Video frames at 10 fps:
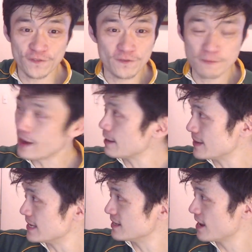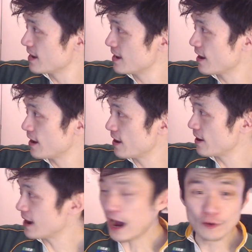maybe,
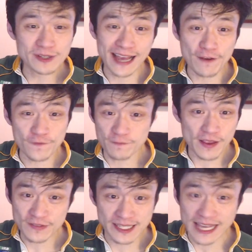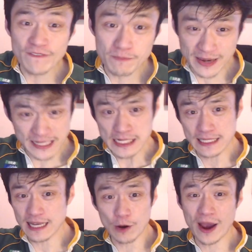I would say 7 meters
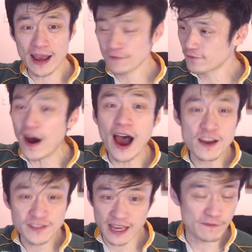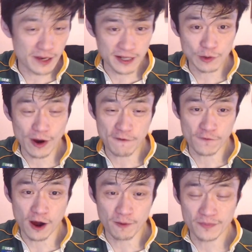away, 5-7 meters away
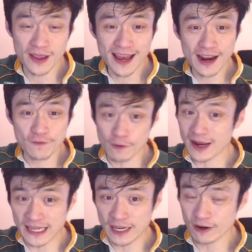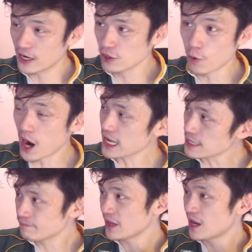from Akira Ioane.
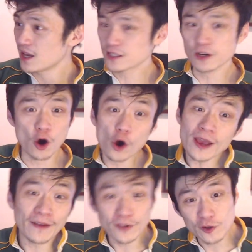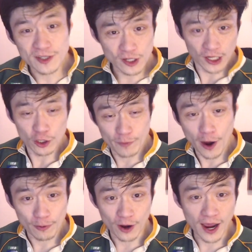So all you had to do is do a little
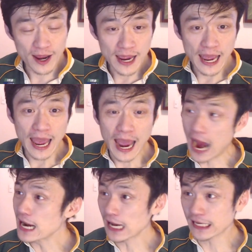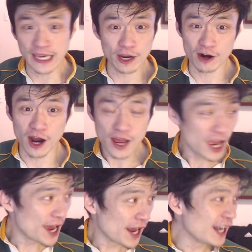pop, right? And Akira
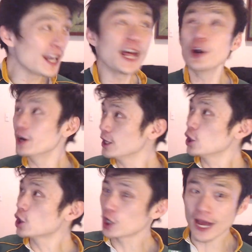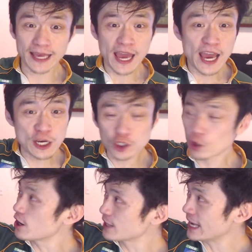literally looked like he was
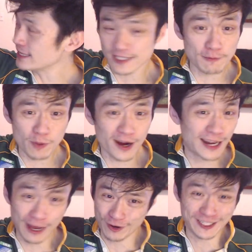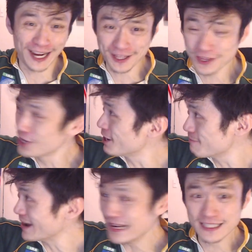trying to hit somebody that was like 30
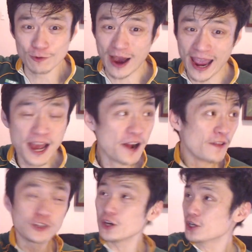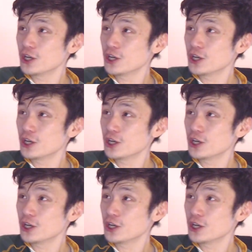meters away. So he